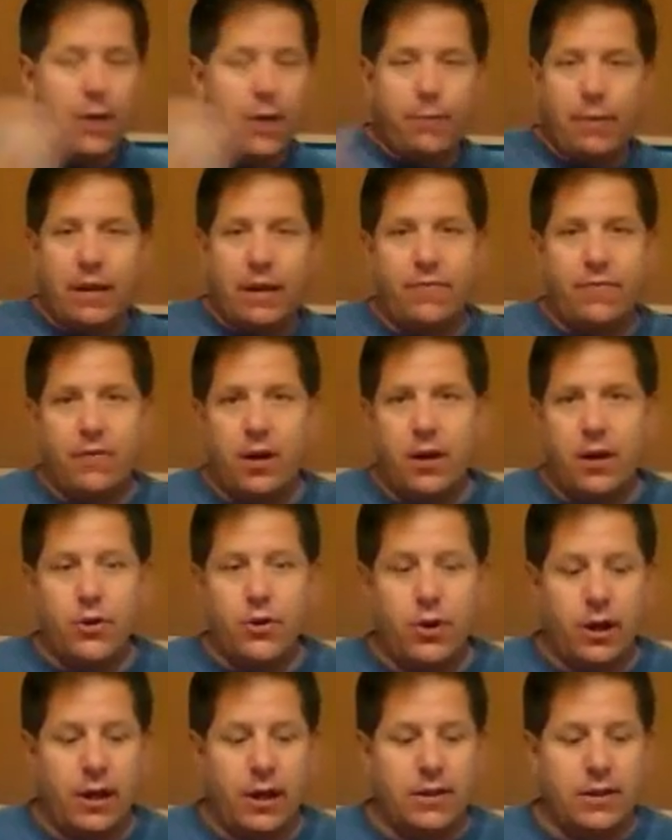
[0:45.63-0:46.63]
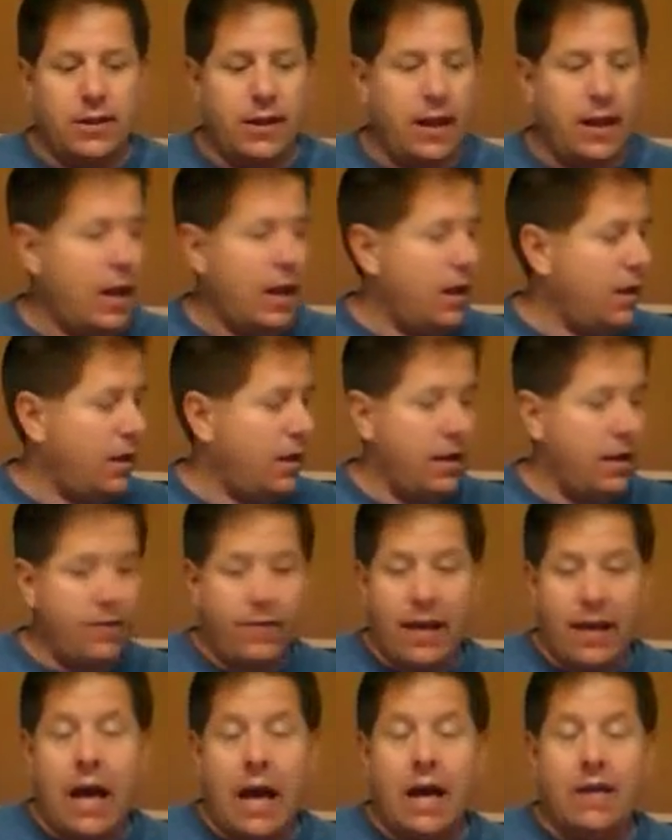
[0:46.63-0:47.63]
but if not, you guys can have, if
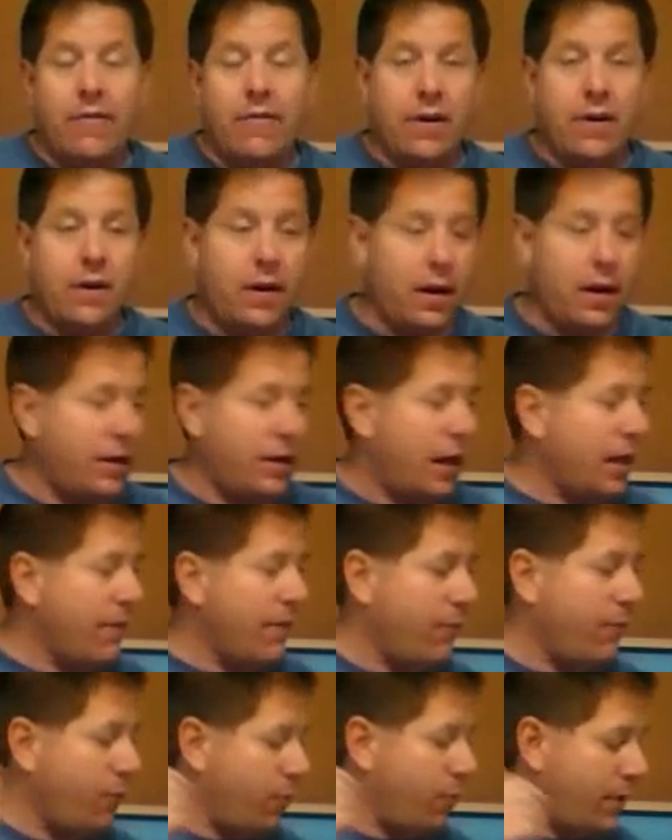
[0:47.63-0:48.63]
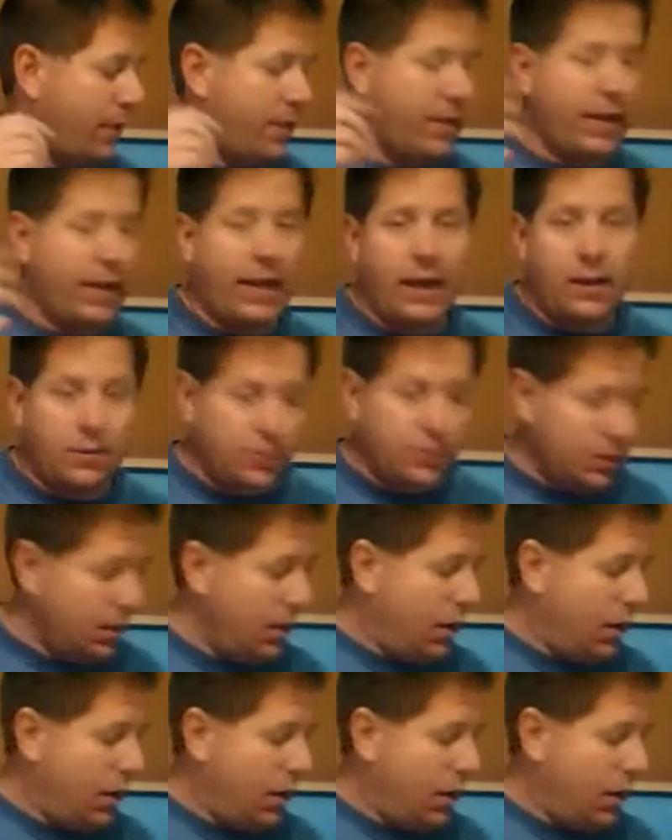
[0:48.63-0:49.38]
you have a knife or anything else,